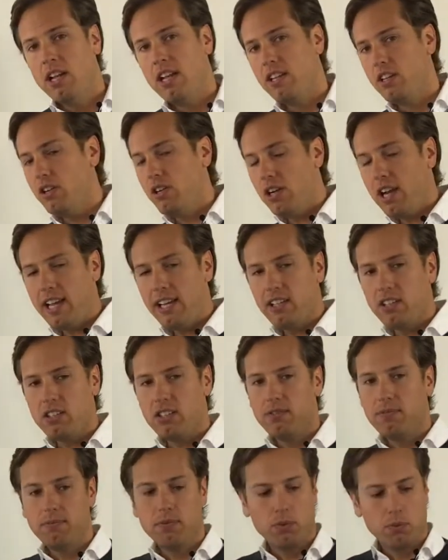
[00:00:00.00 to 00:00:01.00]
You're like,
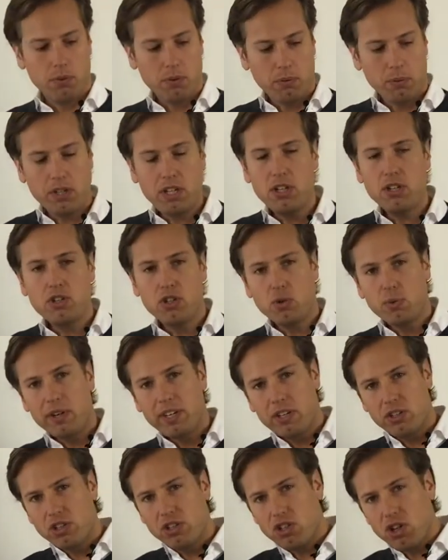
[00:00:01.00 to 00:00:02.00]
what you do when
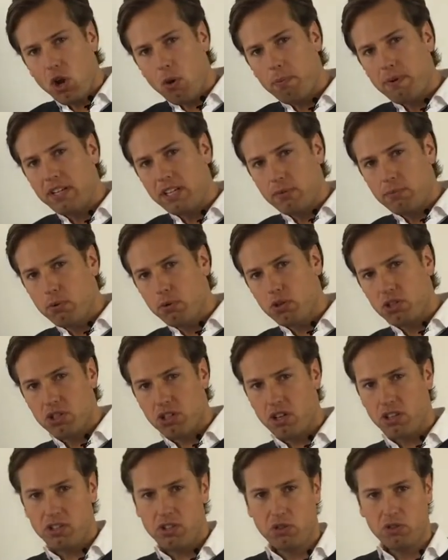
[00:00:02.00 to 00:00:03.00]
you're just opening the book,
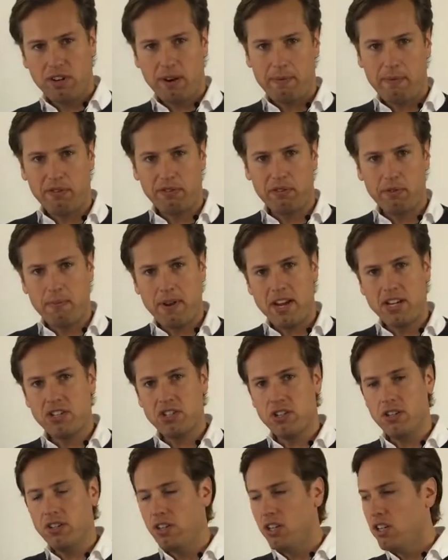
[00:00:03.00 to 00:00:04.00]
starting to cram
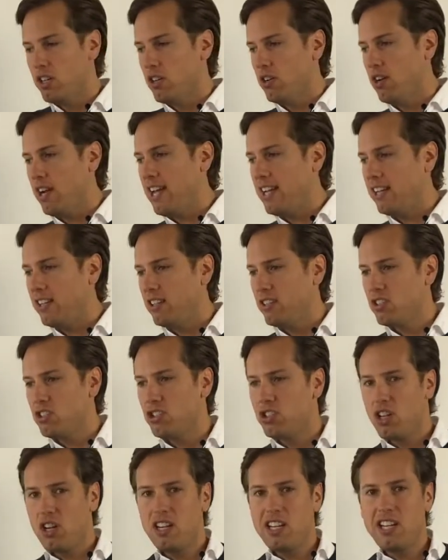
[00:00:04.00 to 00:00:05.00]
information, you're like
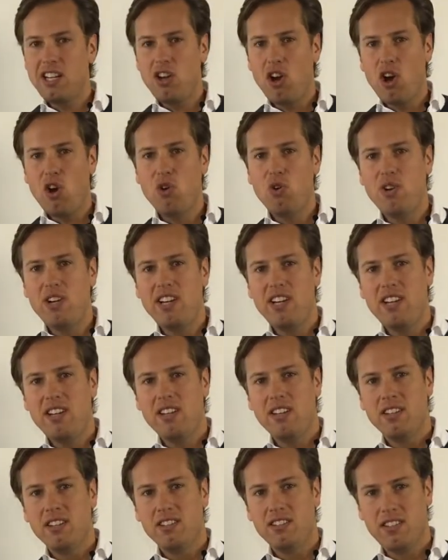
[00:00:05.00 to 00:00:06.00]
studying only
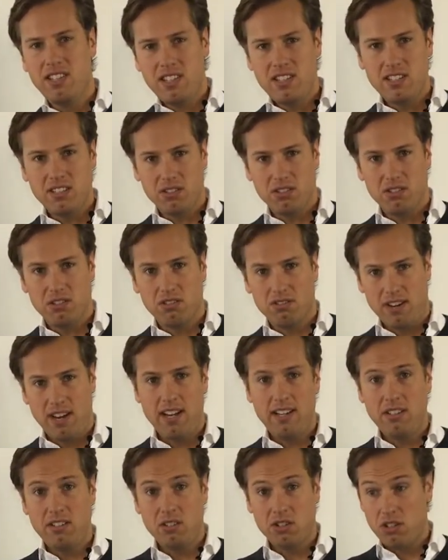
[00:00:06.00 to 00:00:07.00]
details,
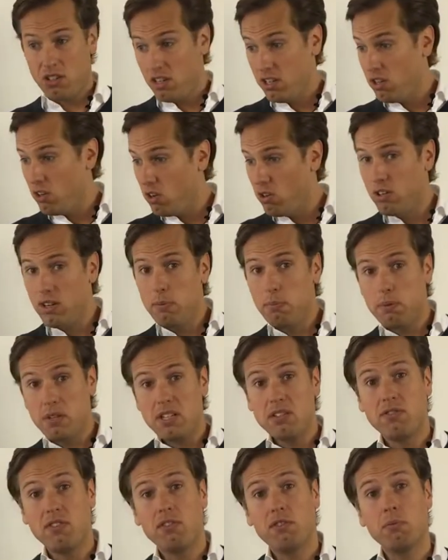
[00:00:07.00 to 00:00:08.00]
right? You're studying only
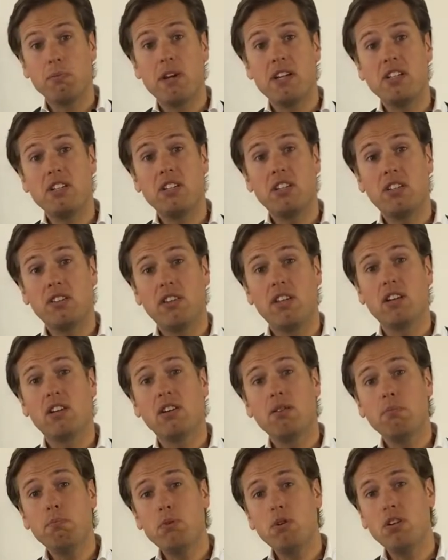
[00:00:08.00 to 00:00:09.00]
pieces of information that you think
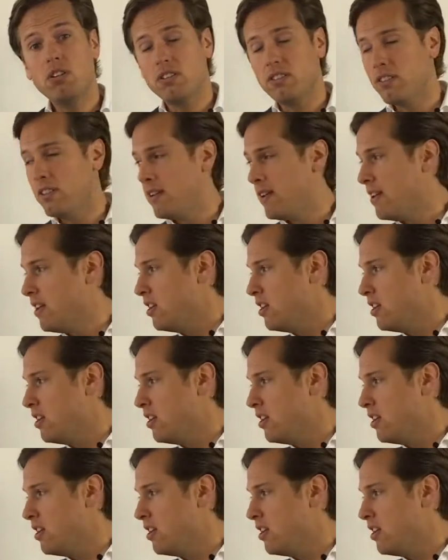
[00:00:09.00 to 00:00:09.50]
are important.